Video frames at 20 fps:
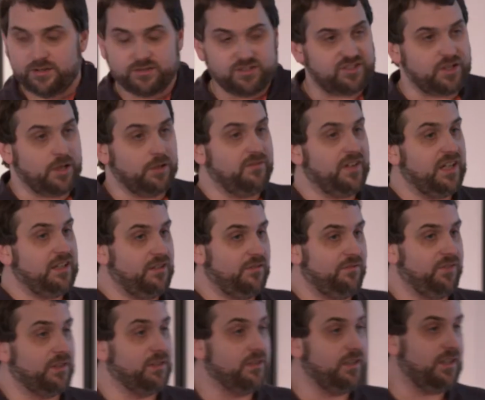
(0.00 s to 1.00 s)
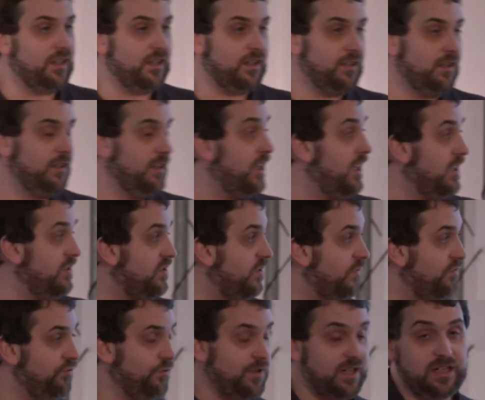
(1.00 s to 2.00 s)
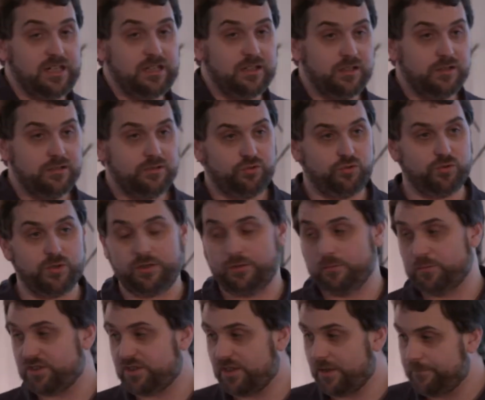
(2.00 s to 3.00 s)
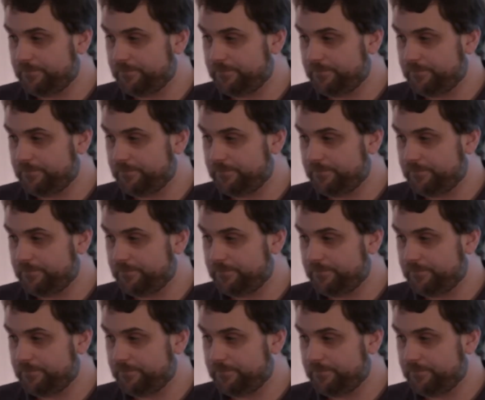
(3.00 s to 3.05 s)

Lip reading: So they're divided into 3 groups.